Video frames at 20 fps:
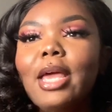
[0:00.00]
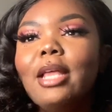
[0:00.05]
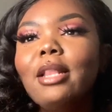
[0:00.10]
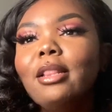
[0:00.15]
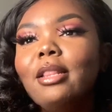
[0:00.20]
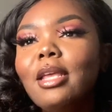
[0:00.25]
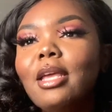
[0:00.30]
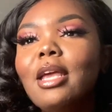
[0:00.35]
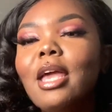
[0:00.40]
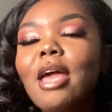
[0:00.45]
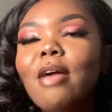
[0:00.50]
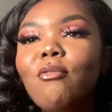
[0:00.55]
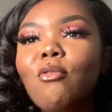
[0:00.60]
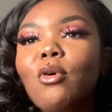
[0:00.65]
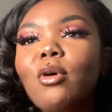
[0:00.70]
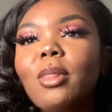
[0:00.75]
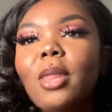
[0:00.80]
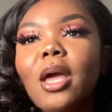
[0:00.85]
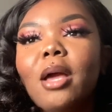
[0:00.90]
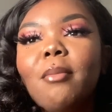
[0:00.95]
and then have
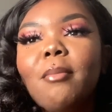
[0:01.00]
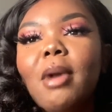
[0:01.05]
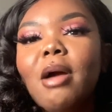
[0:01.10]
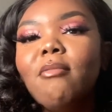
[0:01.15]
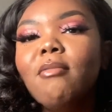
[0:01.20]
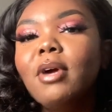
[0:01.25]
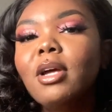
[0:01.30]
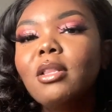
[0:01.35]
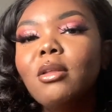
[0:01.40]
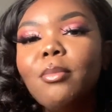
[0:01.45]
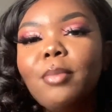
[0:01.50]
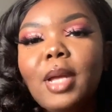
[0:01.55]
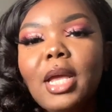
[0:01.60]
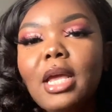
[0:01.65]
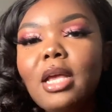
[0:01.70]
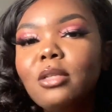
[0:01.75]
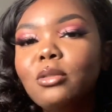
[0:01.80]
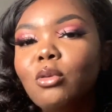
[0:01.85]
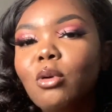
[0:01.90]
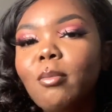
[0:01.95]
on like my regular
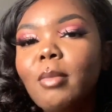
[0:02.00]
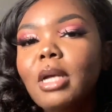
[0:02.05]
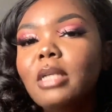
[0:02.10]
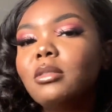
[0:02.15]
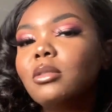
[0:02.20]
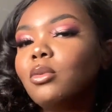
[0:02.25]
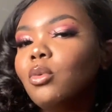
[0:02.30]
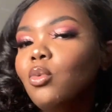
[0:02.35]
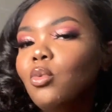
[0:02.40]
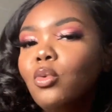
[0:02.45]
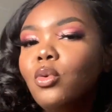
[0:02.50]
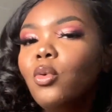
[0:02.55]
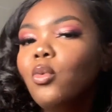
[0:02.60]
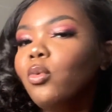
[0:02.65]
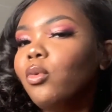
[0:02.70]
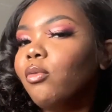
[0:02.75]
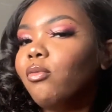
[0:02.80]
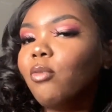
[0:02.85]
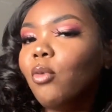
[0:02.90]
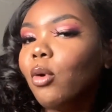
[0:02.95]
pants or my school
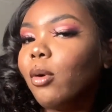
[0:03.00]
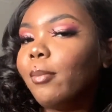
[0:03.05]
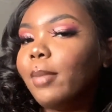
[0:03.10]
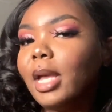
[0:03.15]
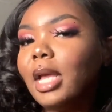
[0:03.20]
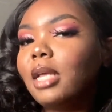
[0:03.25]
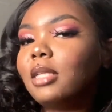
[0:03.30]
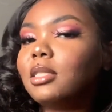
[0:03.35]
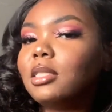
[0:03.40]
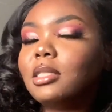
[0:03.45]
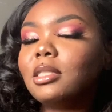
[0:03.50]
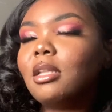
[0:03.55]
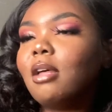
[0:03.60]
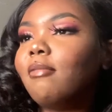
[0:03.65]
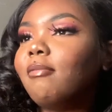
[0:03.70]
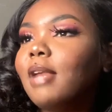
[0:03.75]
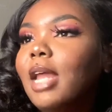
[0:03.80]
uniform pants and stuff.